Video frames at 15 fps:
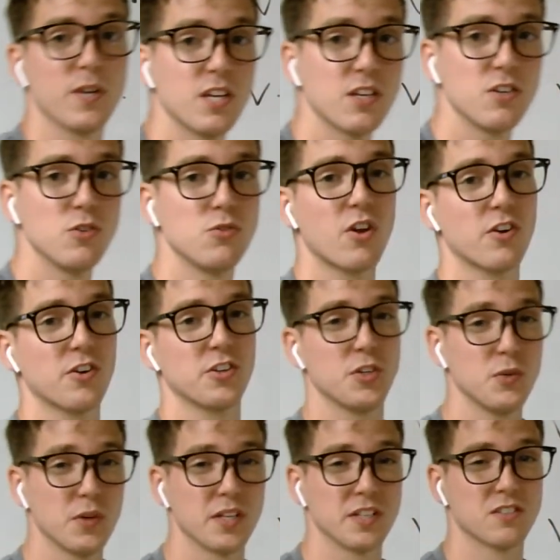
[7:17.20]
could use our
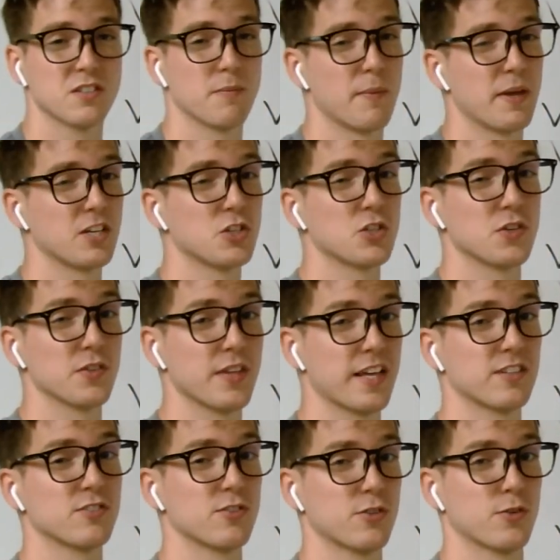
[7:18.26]
units to make sure
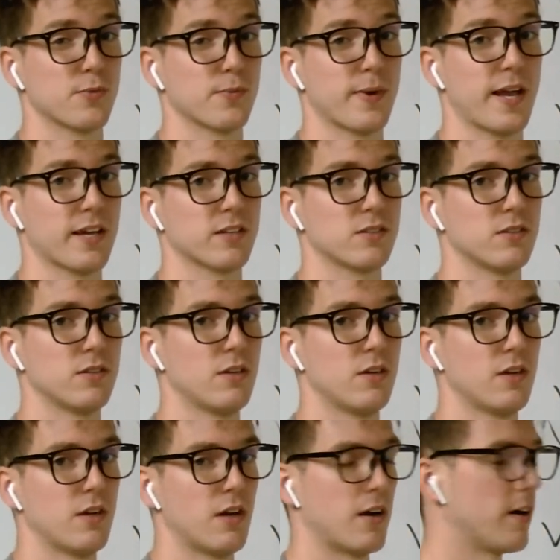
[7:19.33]
that's correct.
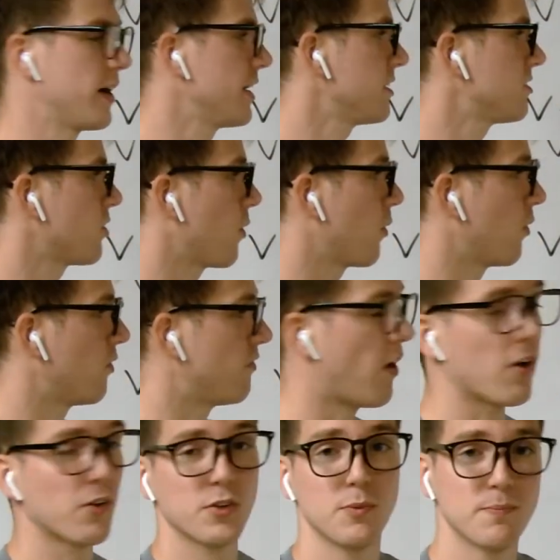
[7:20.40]
All right, so
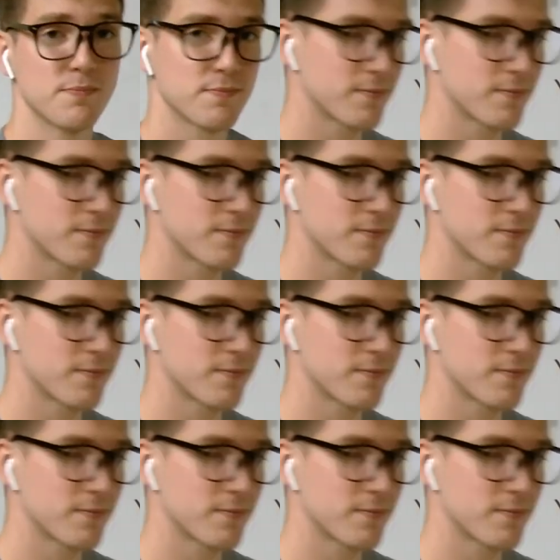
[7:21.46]
volume,